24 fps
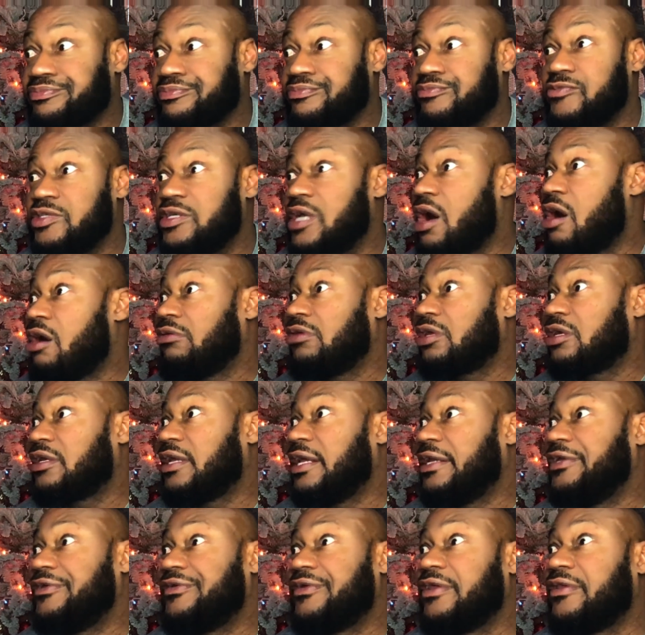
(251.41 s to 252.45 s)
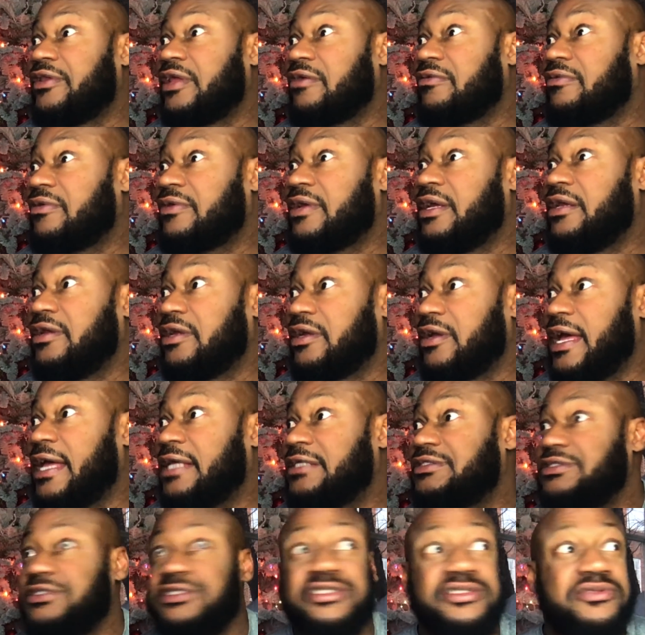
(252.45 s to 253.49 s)
We all looking at each other like, okay, nigga, I
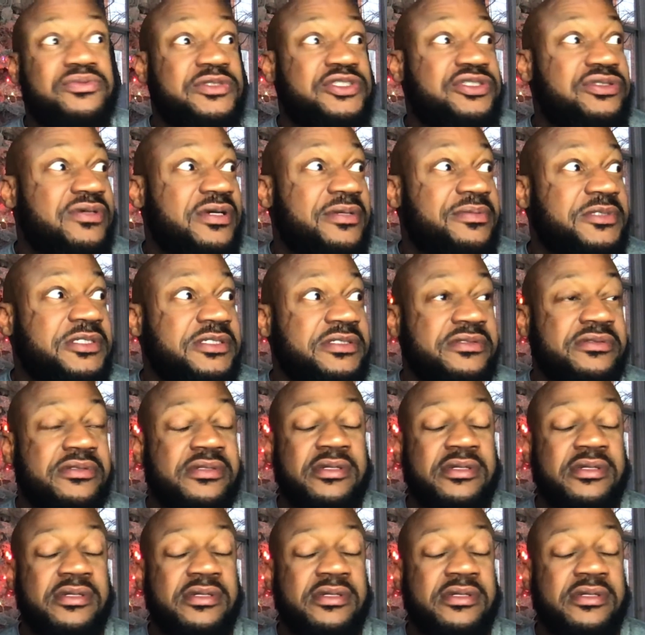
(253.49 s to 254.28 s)
see you, what you up to?